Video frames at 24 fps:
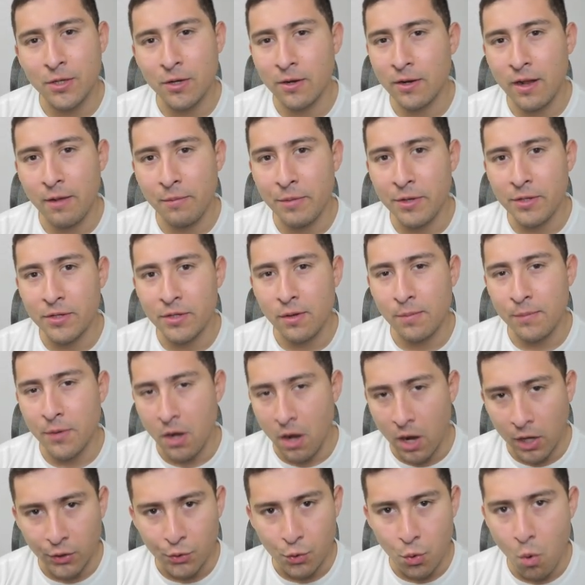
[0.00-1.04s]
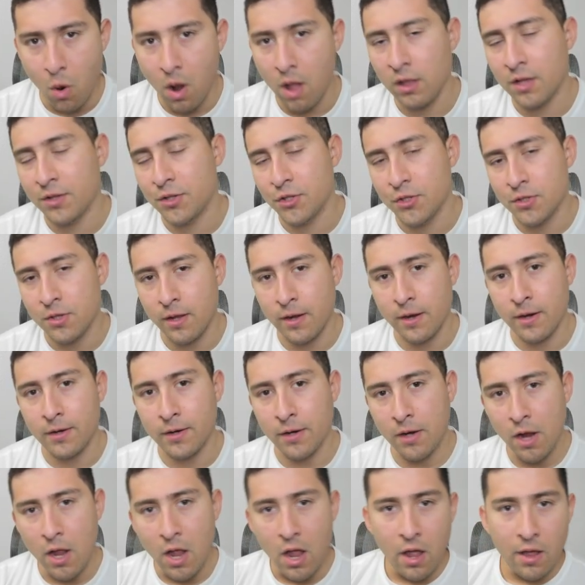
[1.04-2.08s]
gonna be some hot wallets
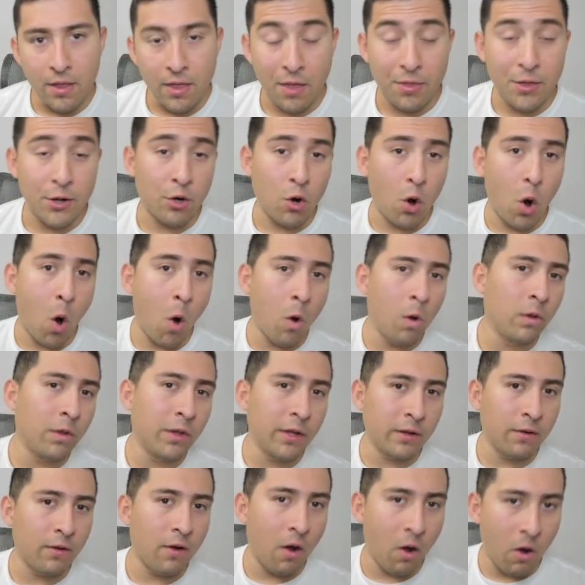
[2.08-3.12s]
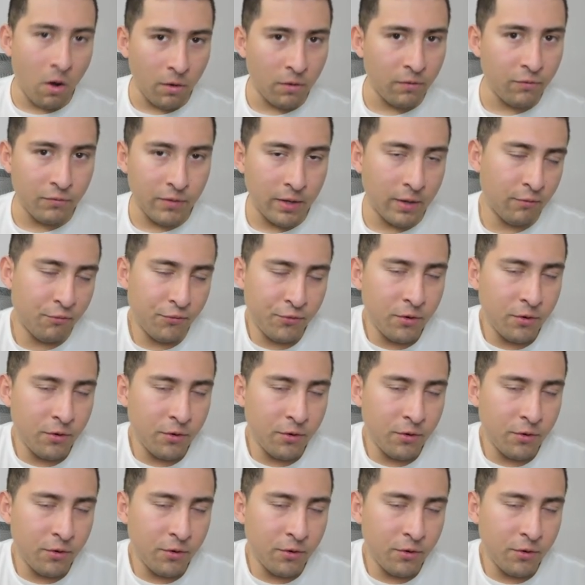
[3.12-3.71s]
there that they're holding on the,